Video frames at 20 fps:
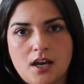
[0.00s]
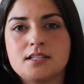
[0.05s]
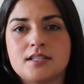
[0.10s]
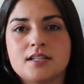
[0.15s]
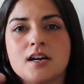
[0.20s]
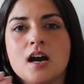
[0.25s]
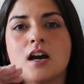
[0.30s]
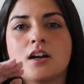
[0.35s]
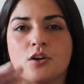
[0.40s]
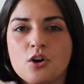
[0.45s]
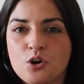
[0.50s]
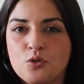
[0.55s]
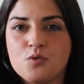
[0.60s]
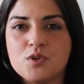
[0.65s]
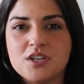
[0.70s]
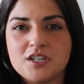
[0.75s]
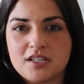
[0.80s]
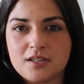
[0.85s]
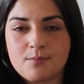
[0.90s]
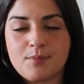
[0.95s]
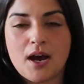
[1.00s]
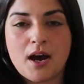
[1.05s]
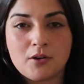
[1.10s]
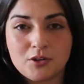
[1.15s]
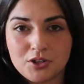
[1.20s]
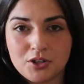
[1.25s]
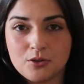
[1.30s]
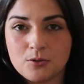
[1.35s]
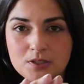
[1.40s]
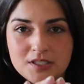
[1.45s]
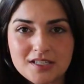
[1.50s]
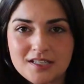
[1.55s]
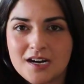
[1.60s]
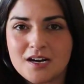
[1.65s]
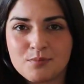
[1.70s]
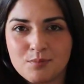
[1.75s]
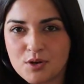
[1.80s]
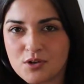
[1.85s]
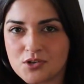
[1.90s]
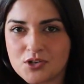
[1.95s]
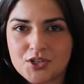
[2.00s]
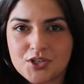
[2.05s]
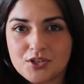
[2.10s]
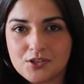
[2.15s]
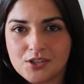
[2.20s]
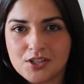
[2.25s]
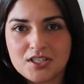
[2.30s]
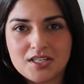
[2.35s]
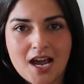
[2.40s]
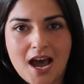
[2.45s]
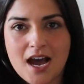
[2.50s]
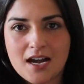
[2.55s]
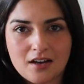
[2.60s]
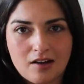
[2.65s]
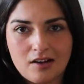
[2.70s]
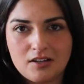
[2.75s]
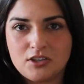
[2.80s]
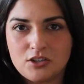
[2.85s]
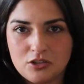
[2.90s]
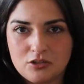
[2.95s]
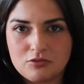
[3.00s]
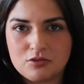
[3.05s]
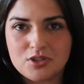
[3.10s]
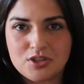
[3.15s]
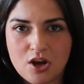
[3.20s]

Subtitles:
It's not always about you. It's not a personal attack on you.